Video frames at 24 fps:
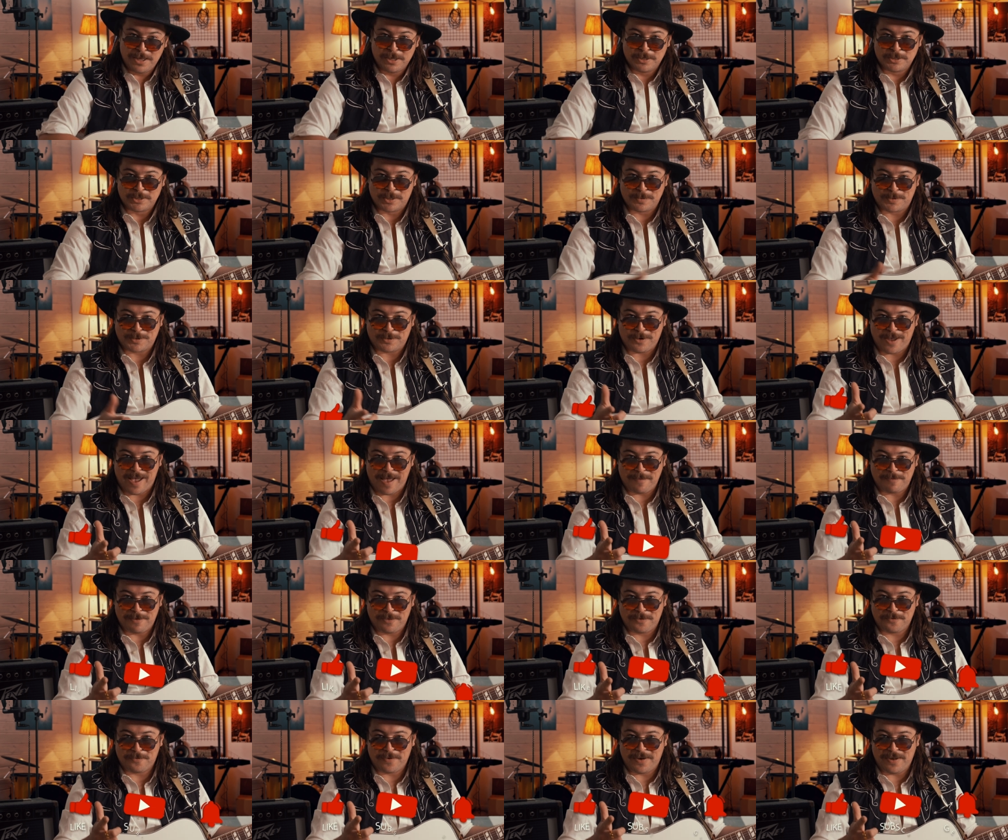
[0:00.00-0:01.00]
Subscribe to
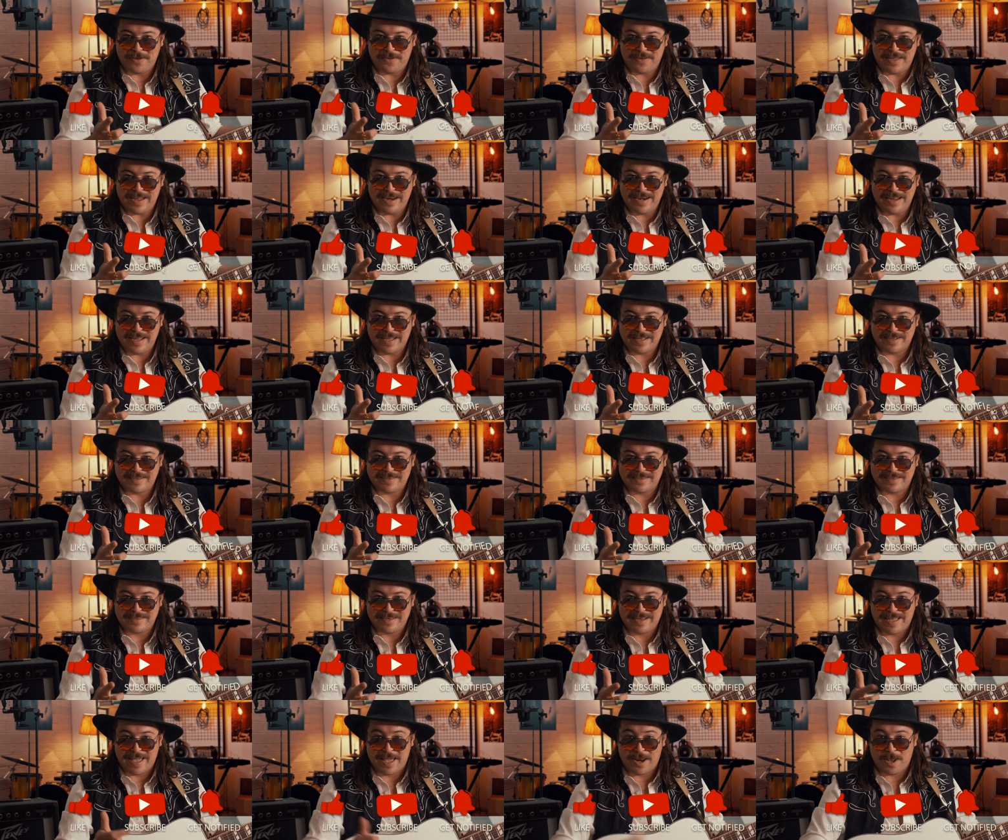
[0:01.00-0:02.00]
The Reel
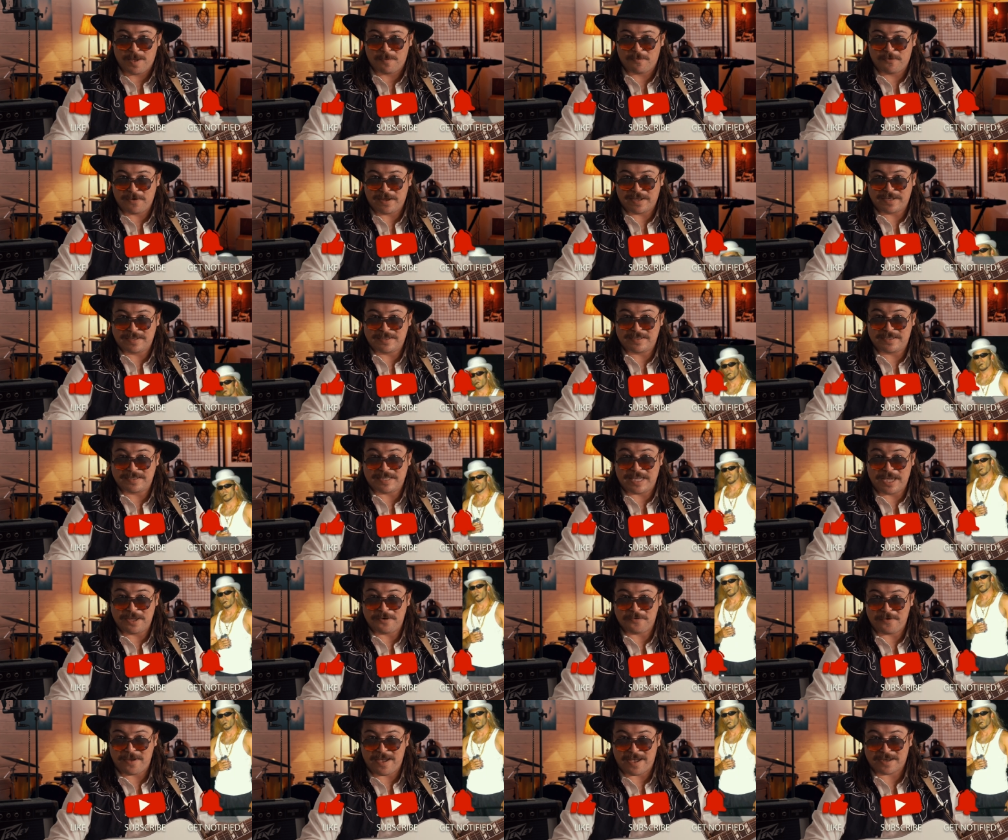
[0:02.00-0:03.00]
Idiots, and I'll bring
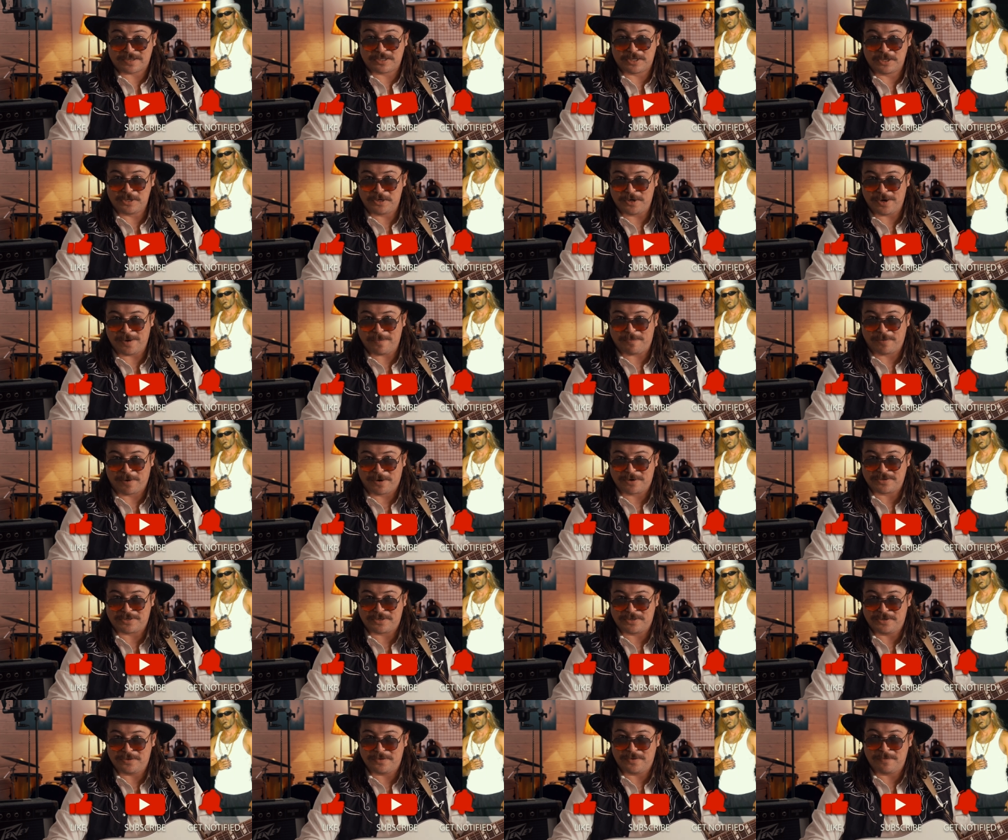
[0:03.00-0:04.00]
Kid Rock to your
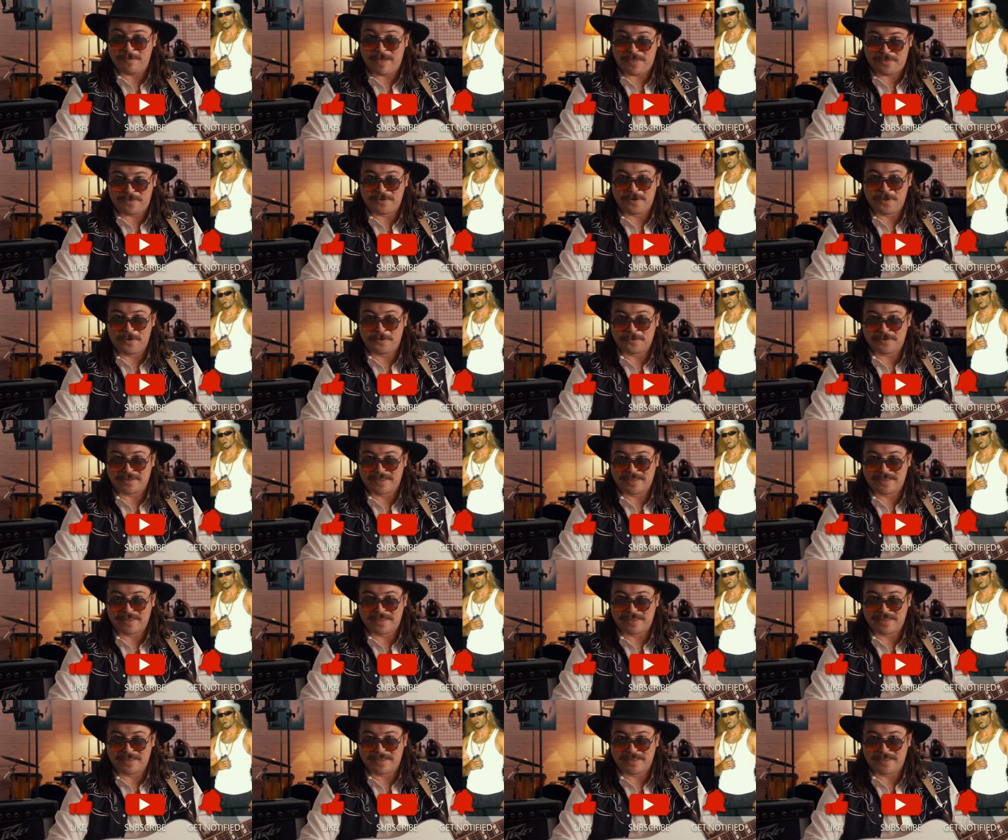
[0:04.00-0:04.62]
personal methadone